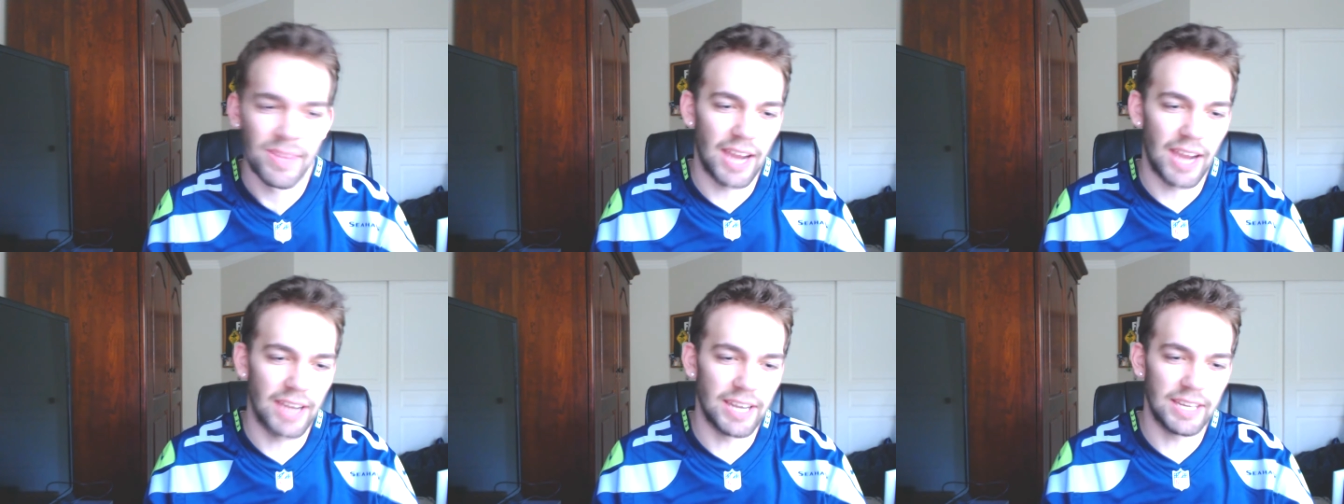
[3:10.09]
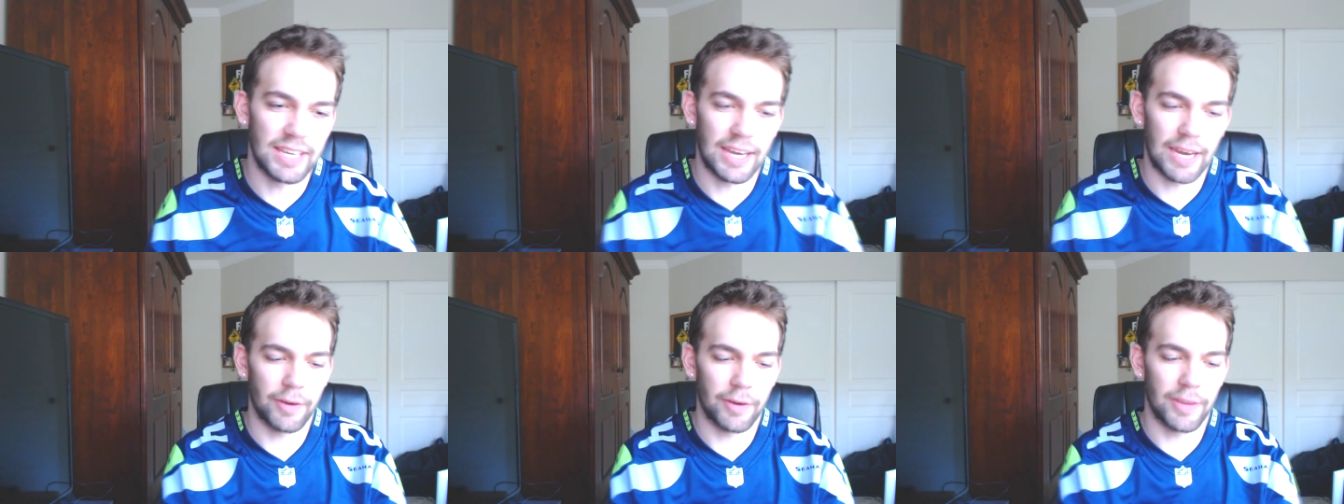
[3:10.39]
and
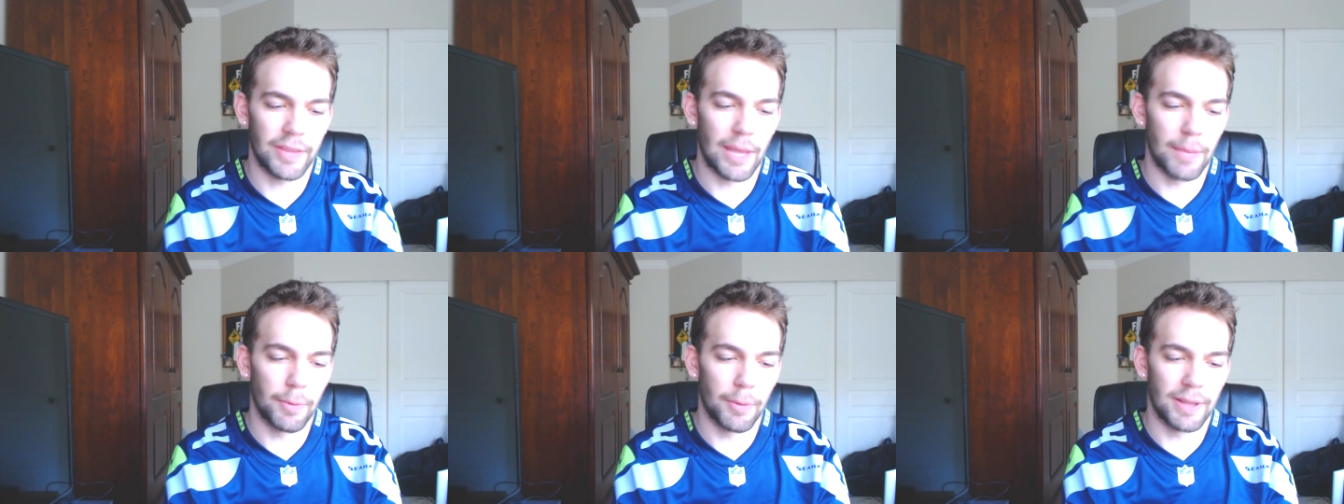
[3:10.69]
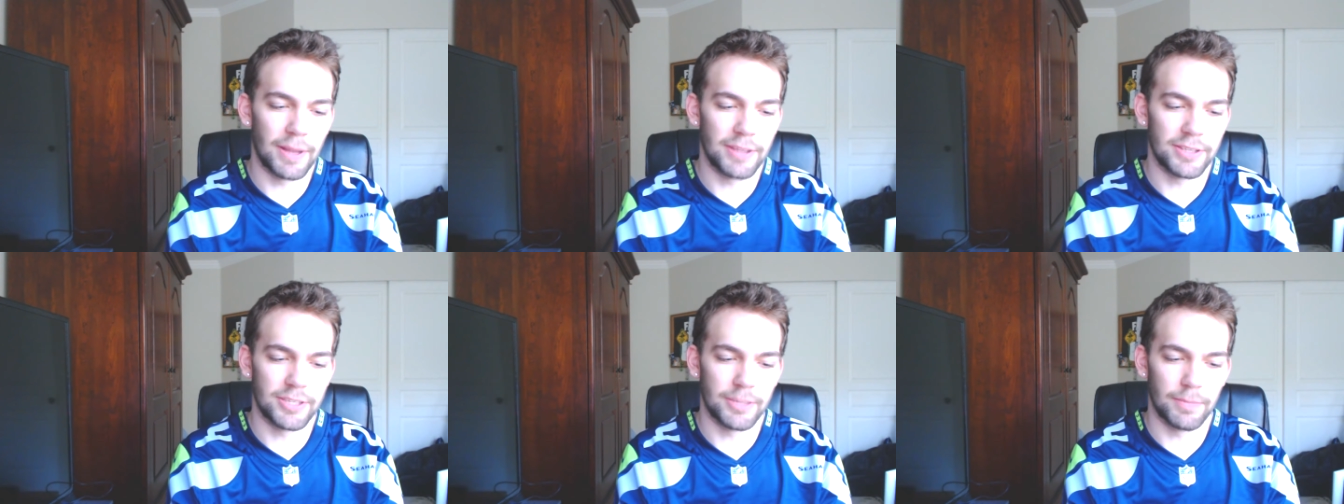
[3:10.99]
he carried that
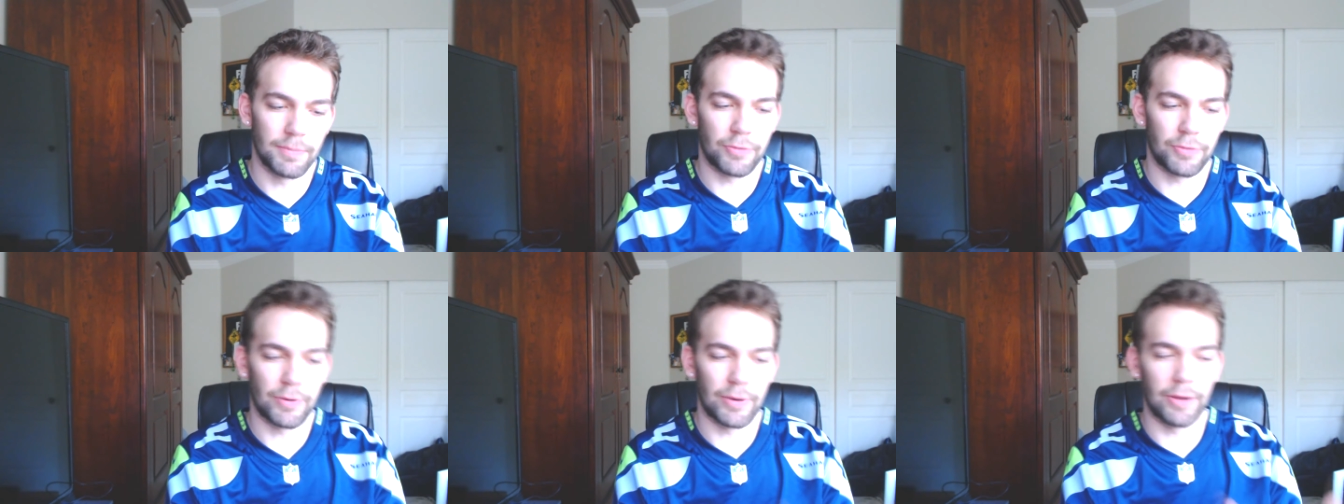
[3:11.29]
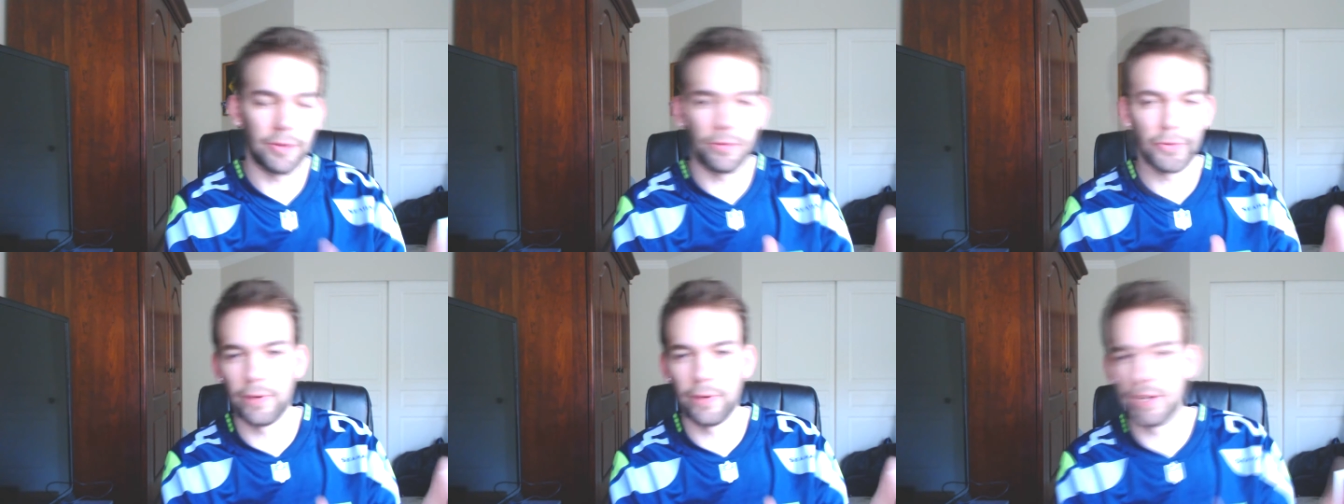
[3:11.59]
momentum
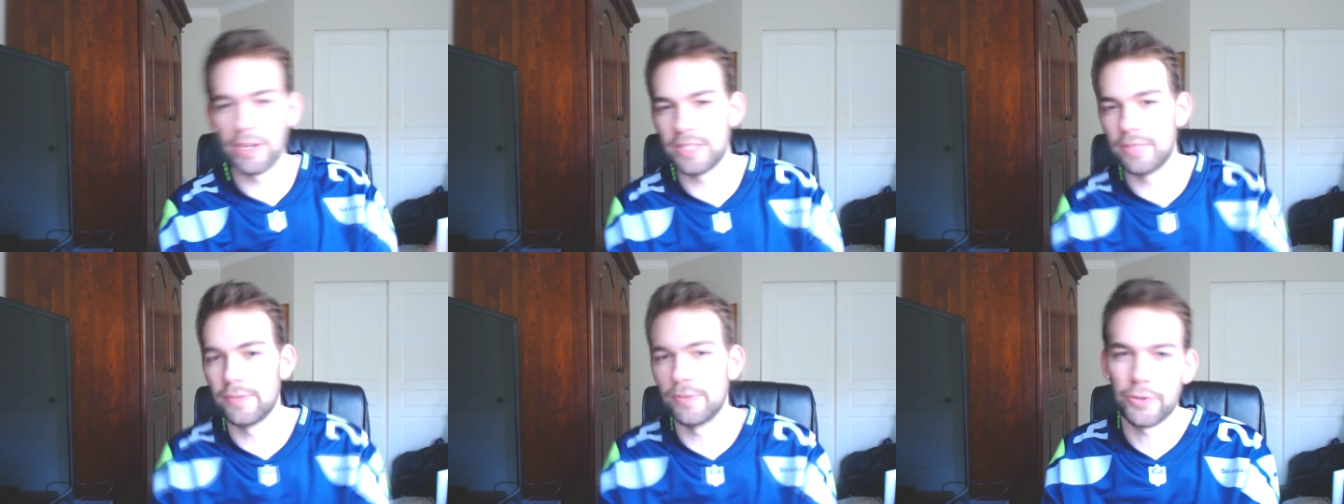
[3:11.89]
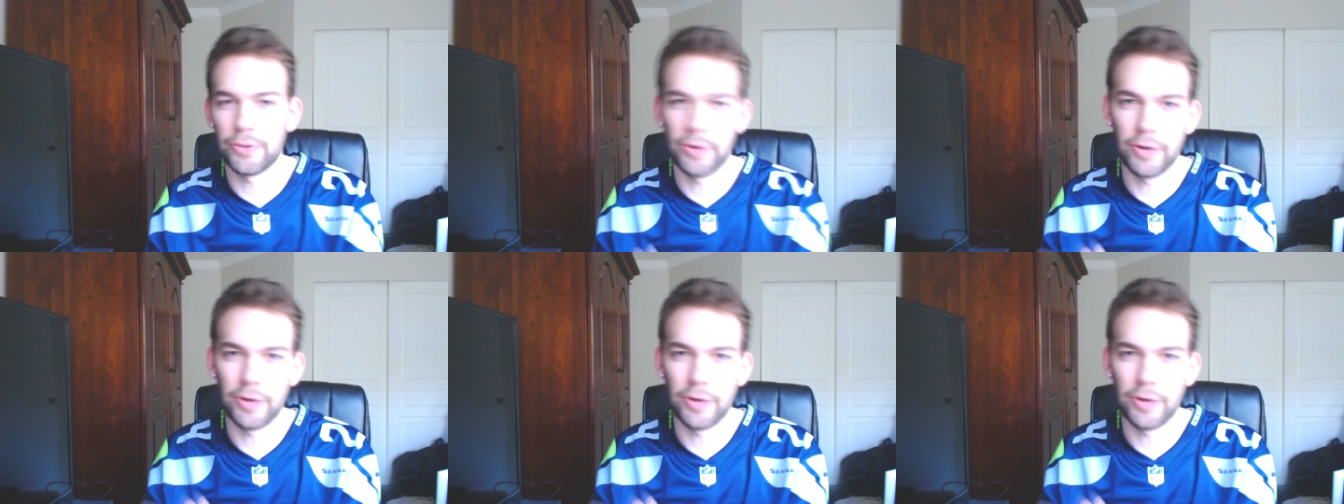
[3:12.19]
throughout the rest of his